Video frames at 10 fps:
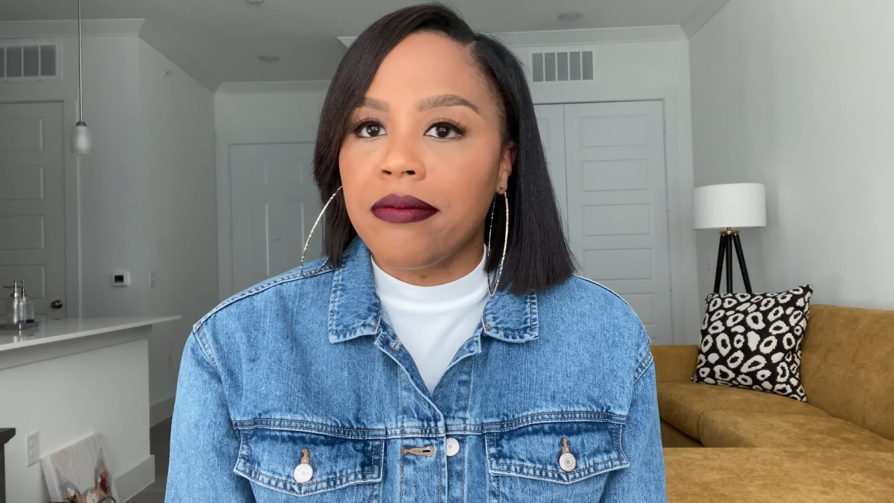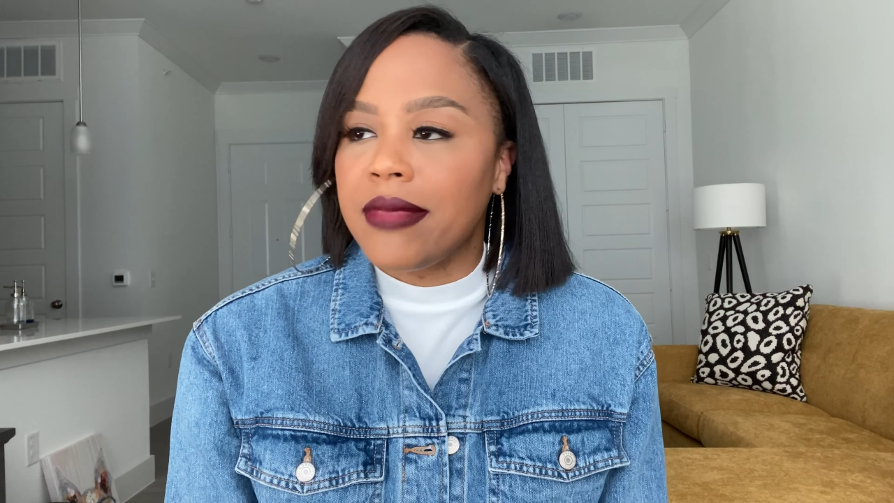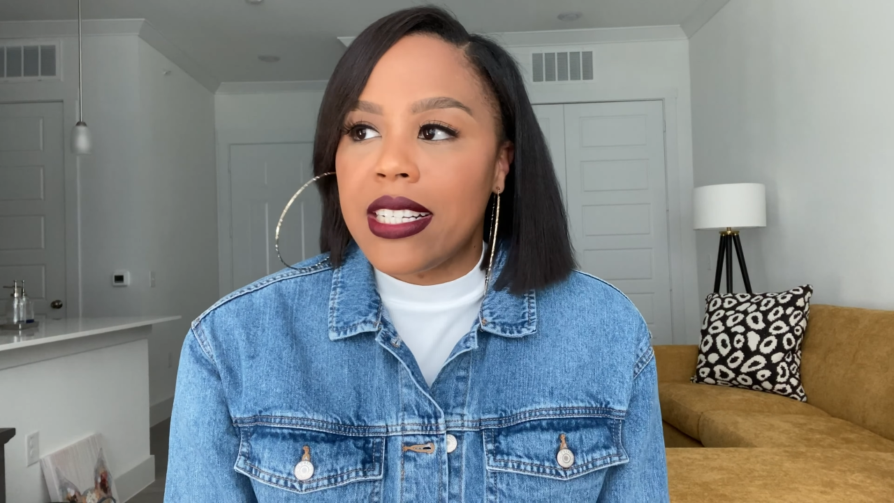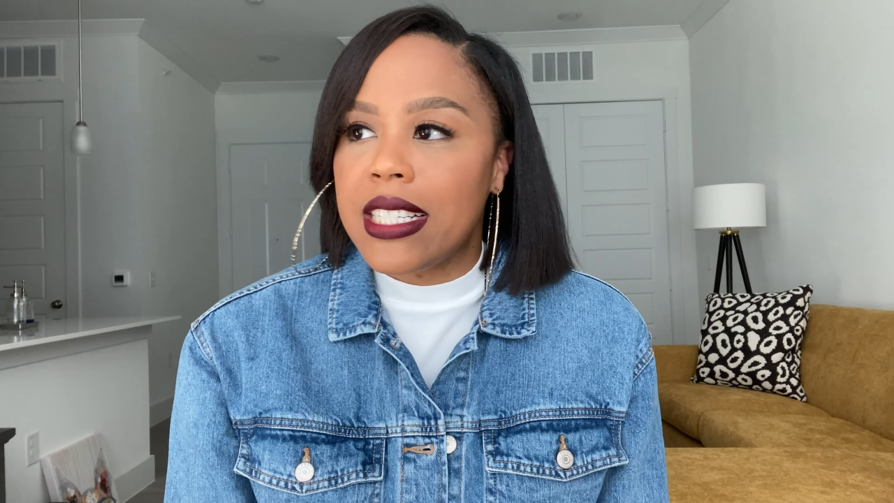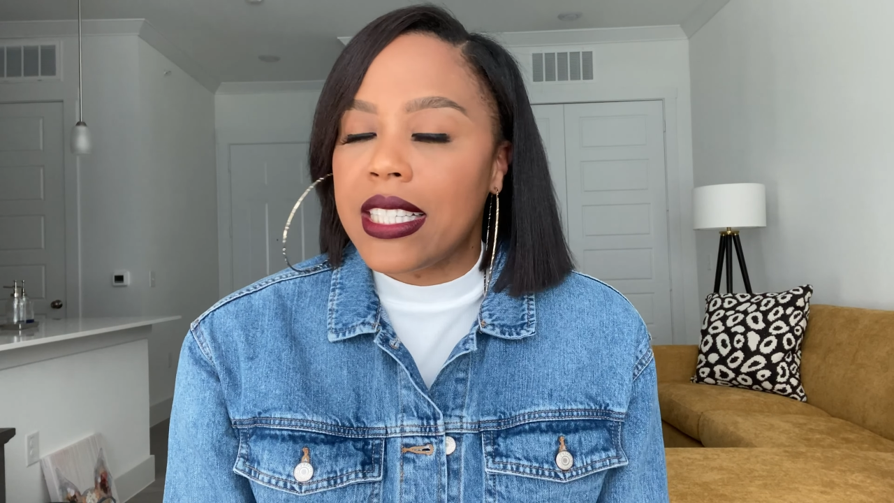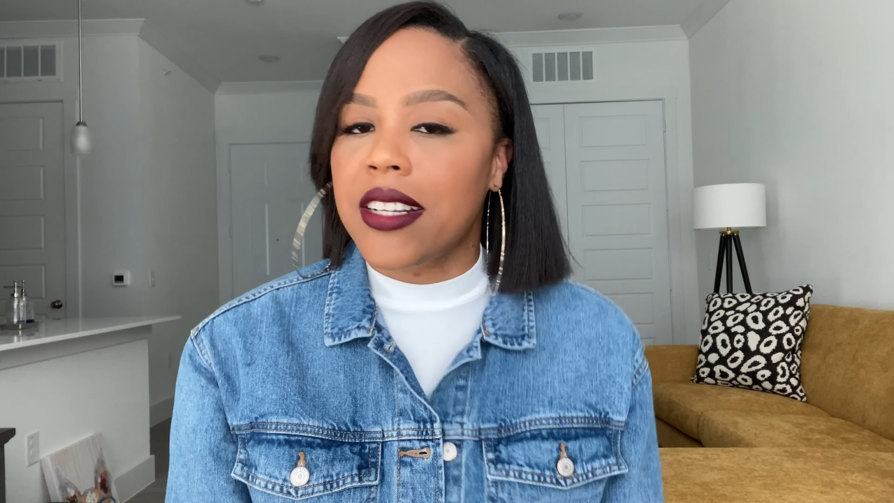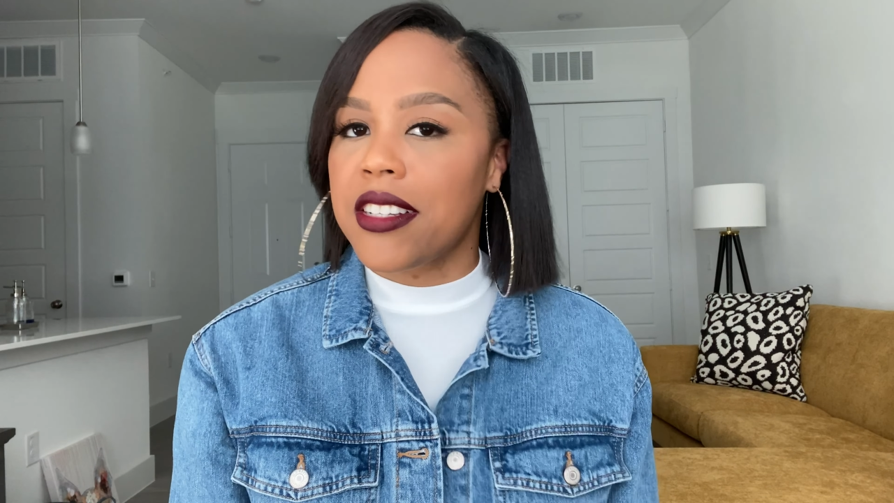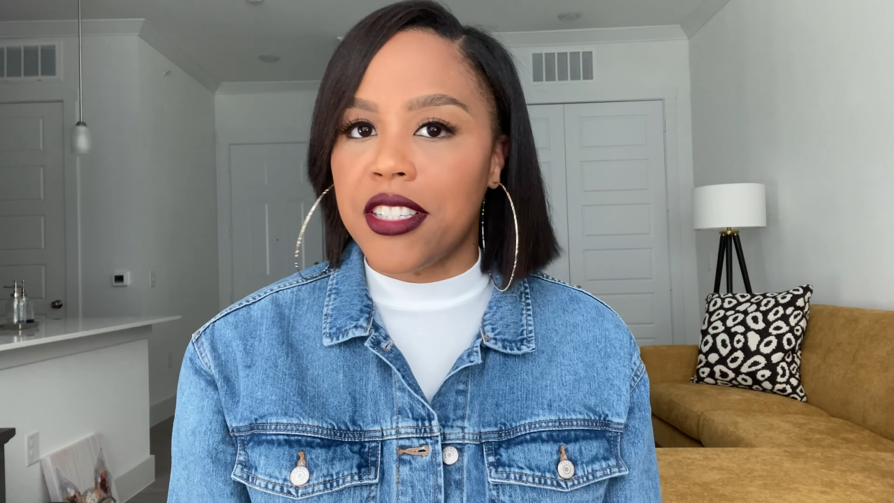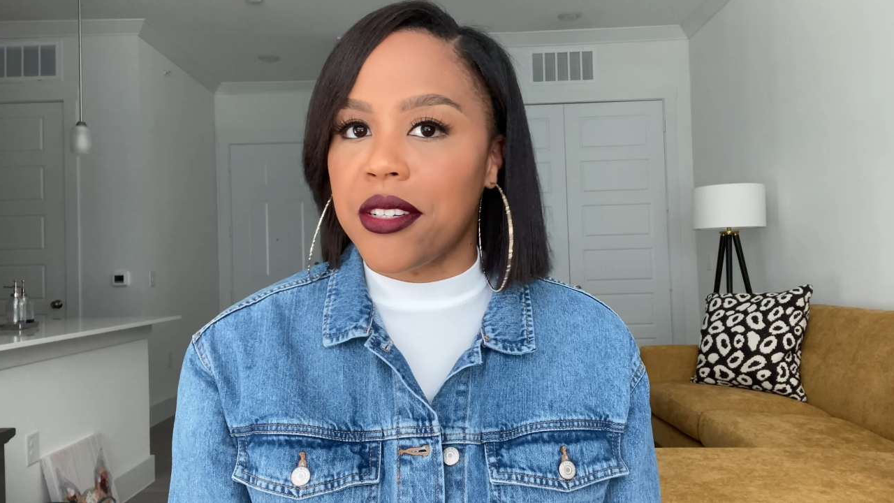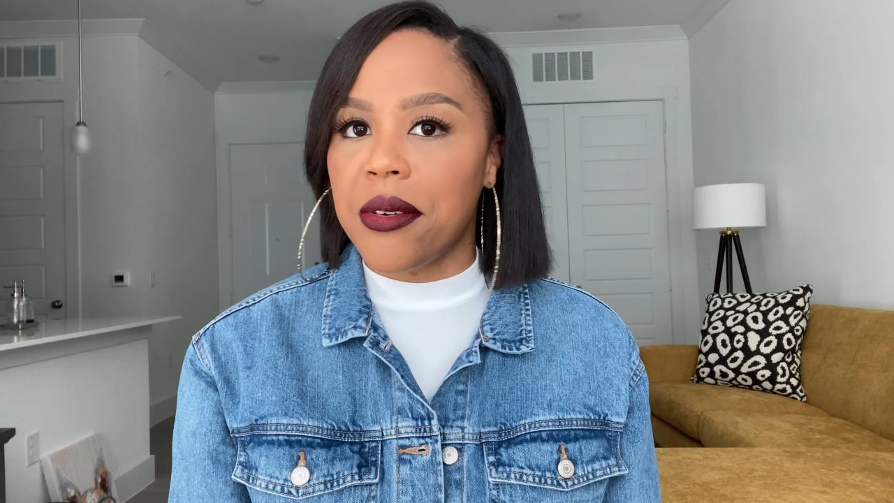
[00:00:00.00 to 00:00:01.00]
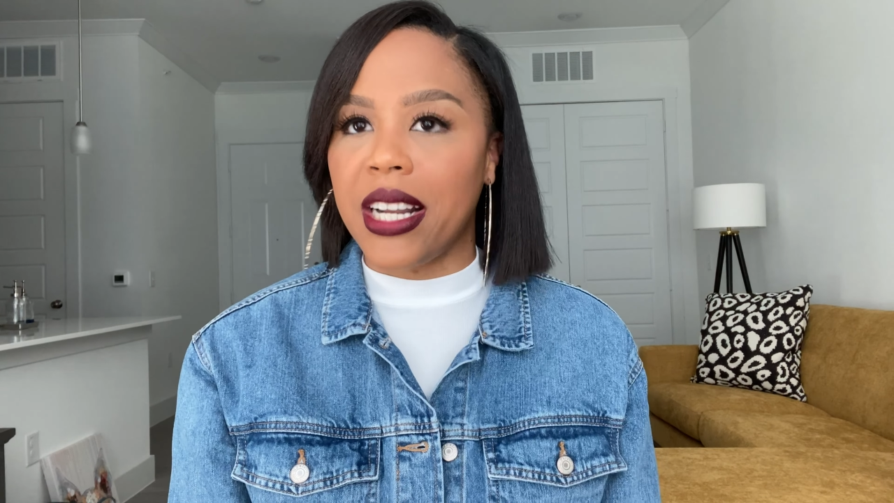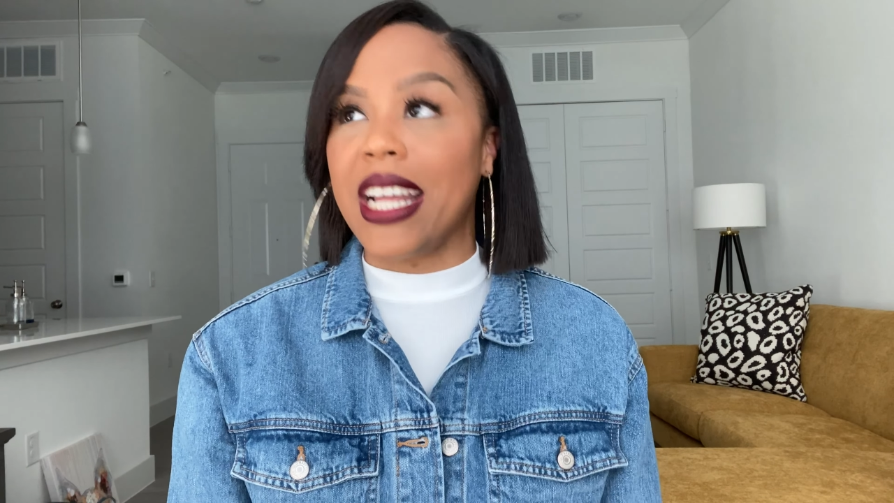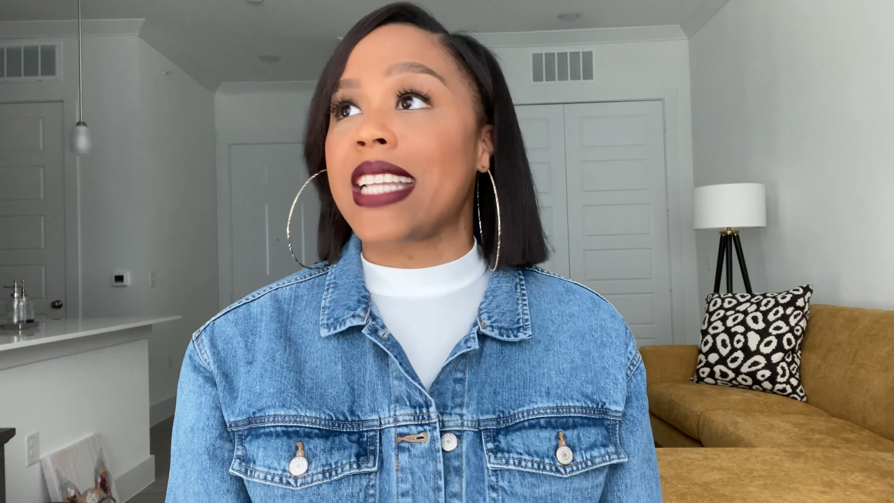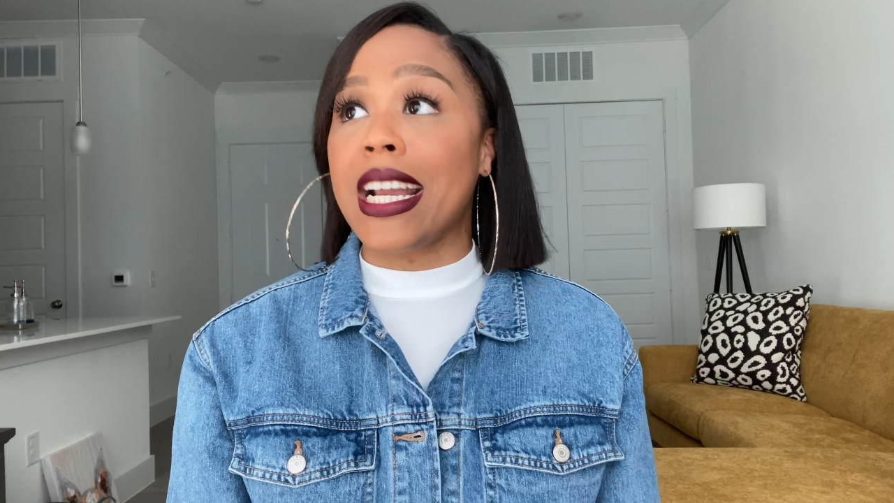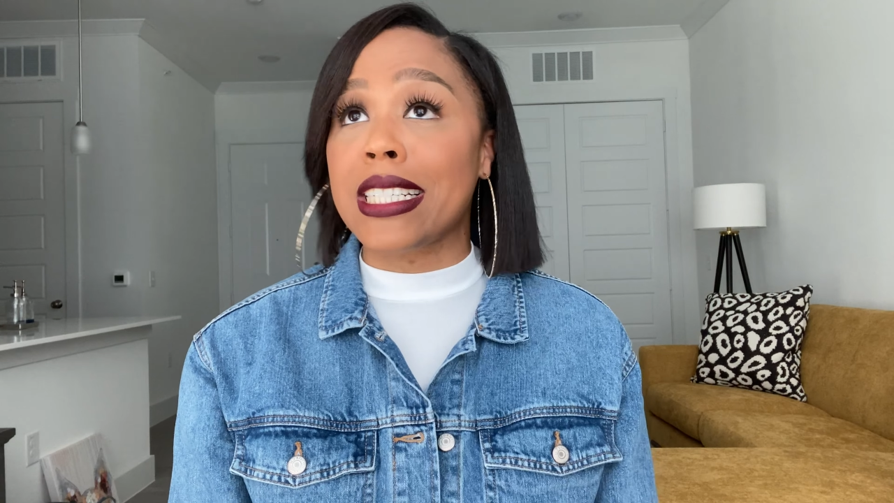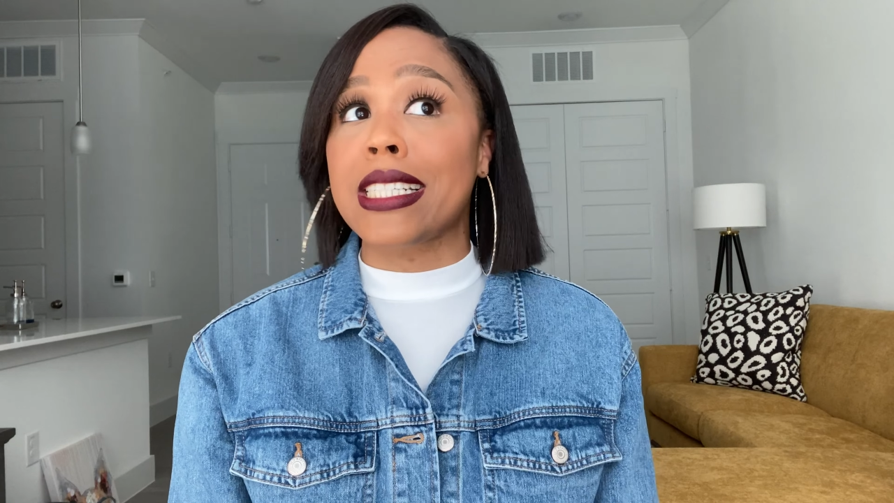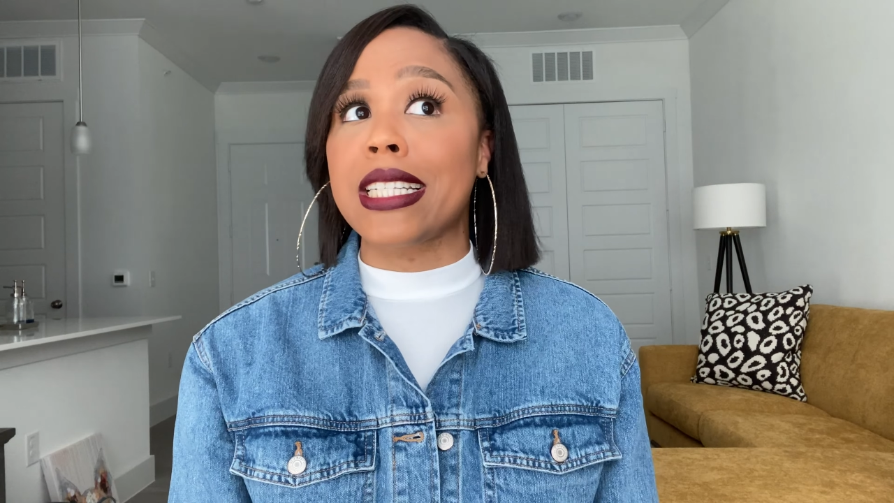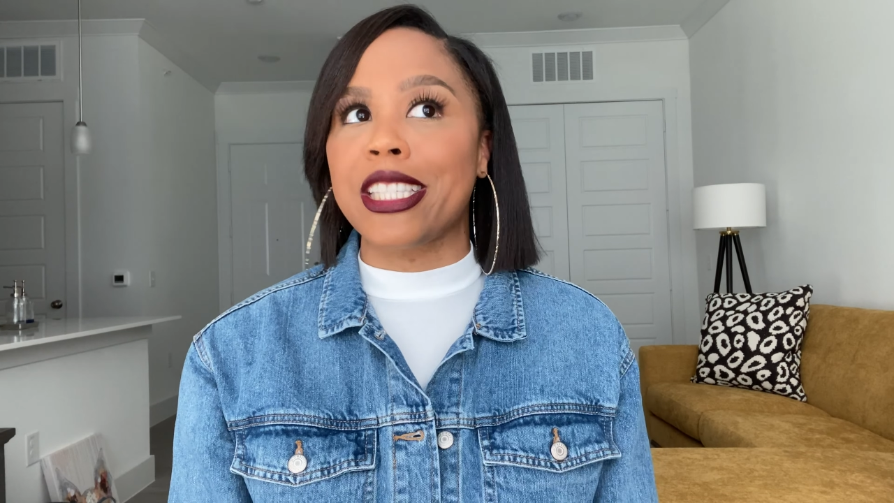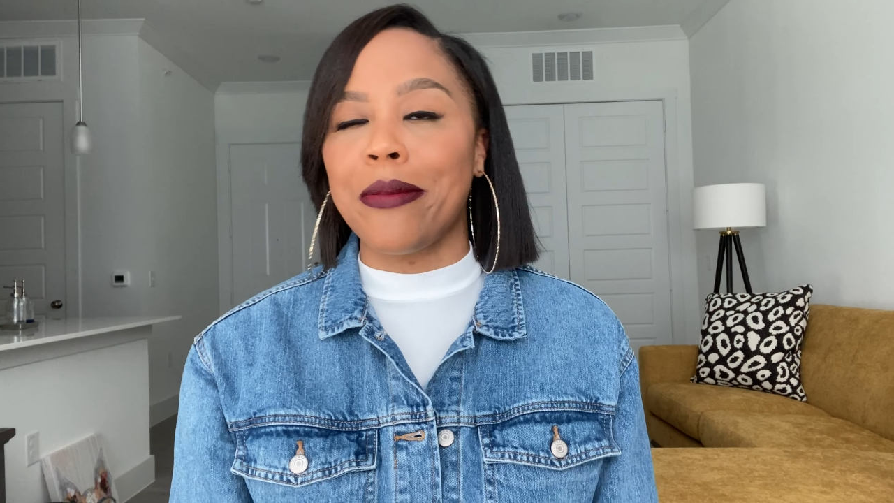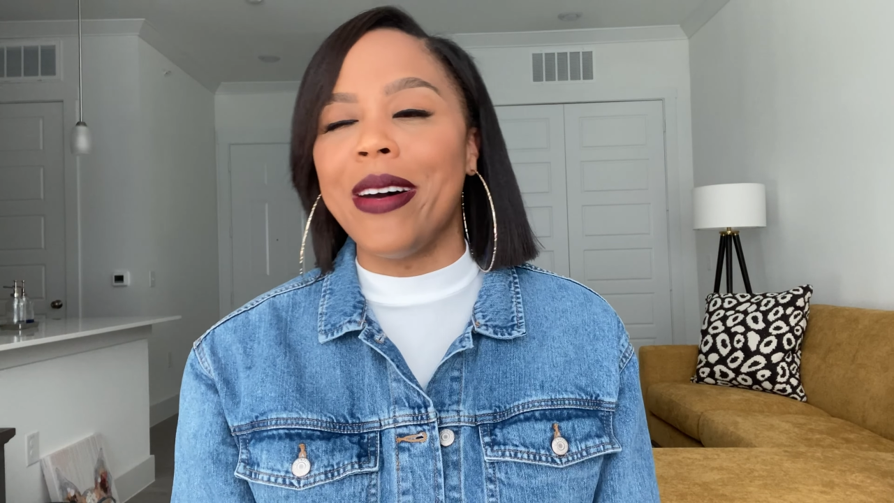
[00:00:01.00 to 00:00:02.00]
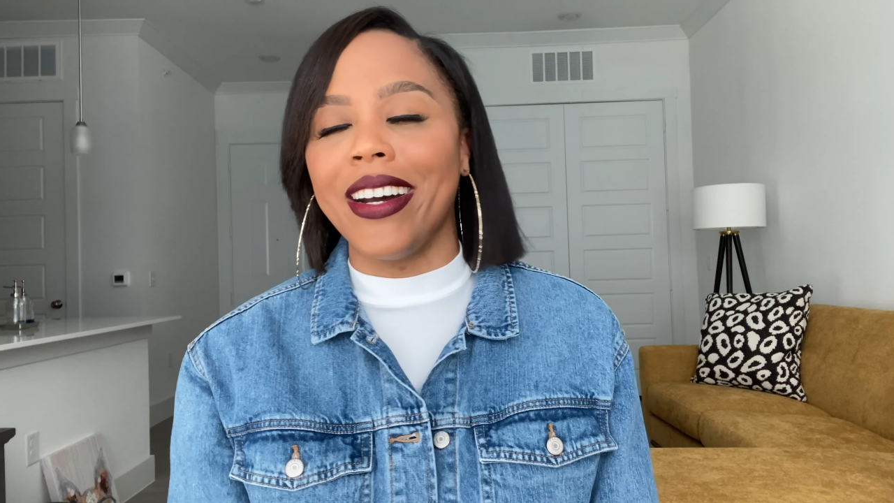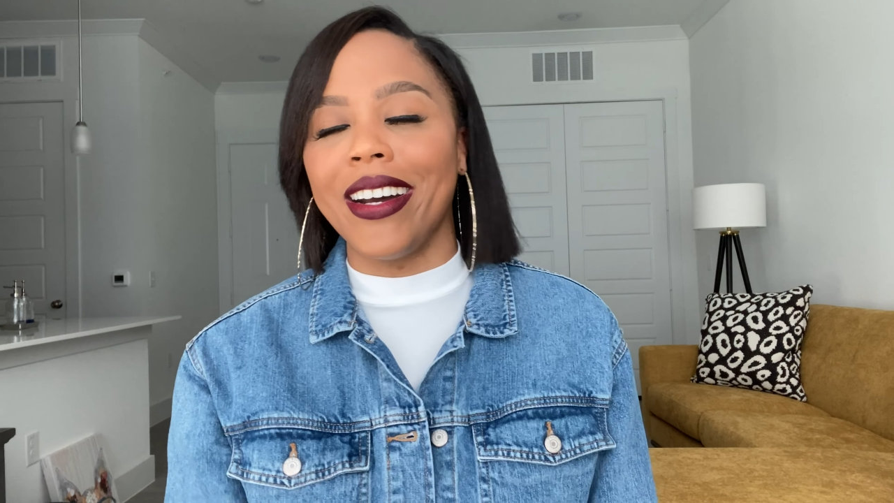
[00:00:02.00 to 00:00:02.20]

That's just the end of the story. That's actually some,